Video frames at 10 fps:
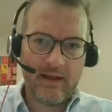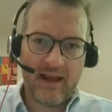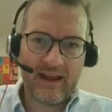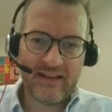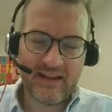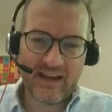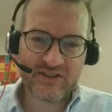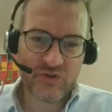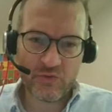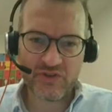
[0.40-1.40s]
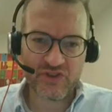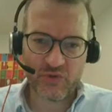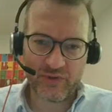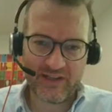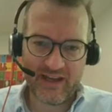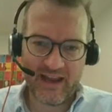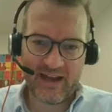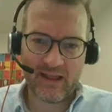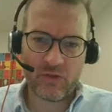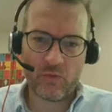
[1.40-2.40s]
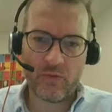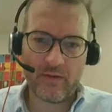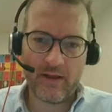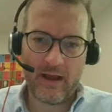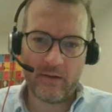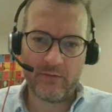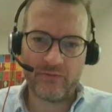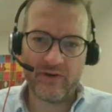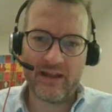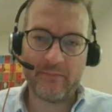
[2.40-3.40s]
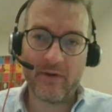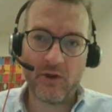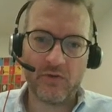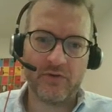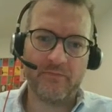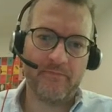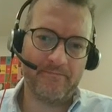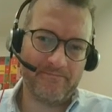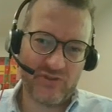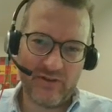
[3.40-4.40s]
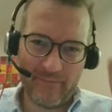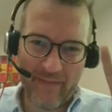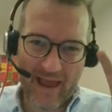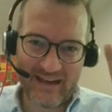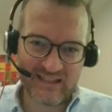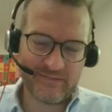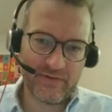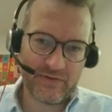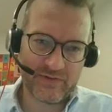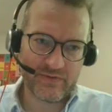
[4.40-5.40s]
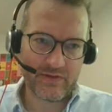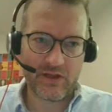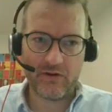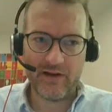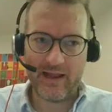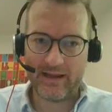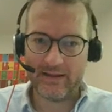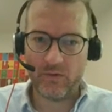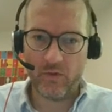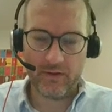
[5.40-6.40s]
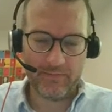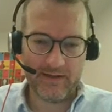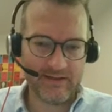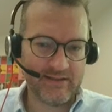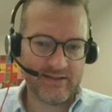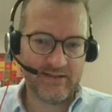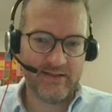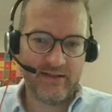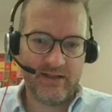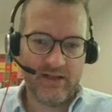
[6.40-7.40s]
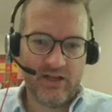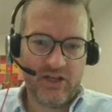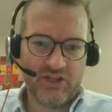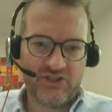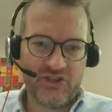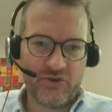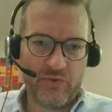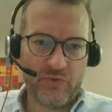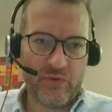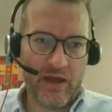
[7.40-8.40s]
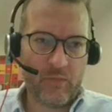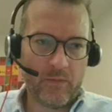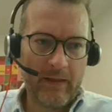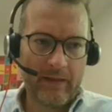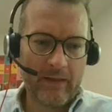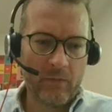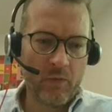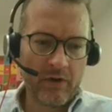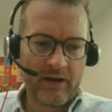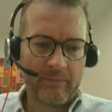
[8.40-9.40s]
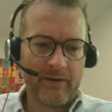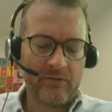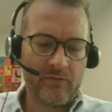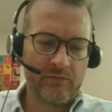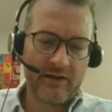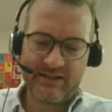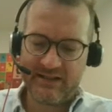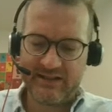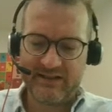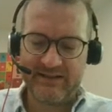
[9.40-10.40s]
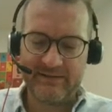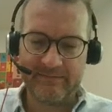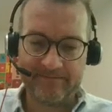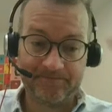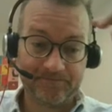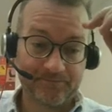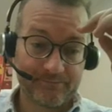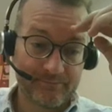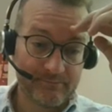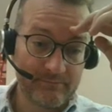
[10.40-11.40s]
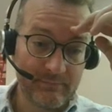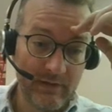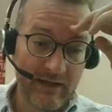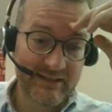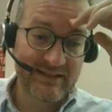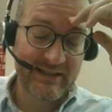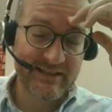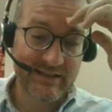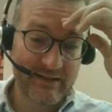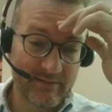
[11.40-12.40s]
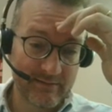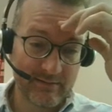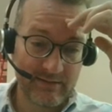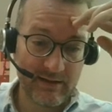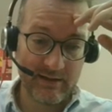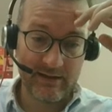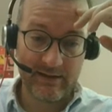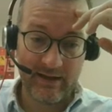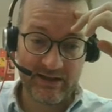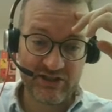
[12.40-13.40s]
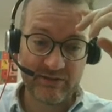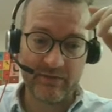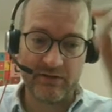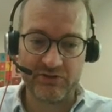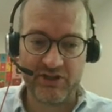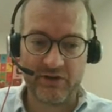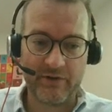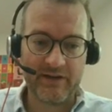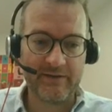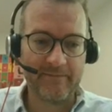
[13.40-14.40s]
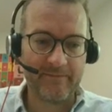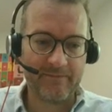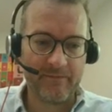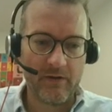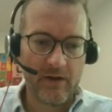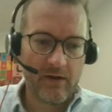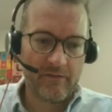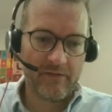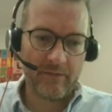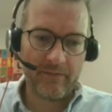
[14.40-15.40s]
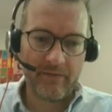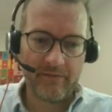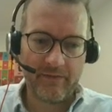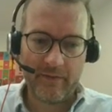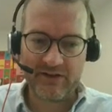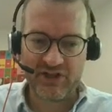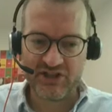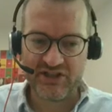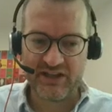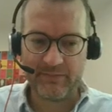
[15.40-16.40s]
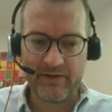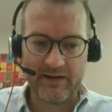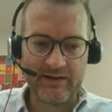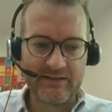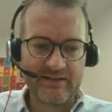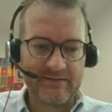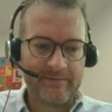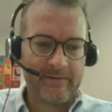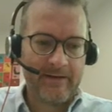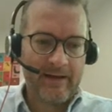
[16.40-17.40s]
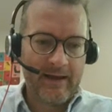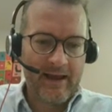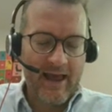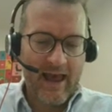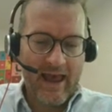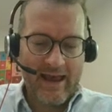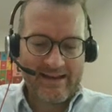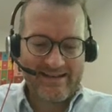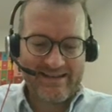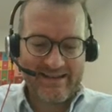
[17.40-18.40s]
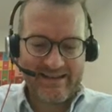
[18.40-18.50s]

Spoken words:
Hey there, I saw this tweet and I thought I would relate my own sort of bad experience with Golang in the workplace. So at work, I've been writing a static HTML generator from our JSON APIs. And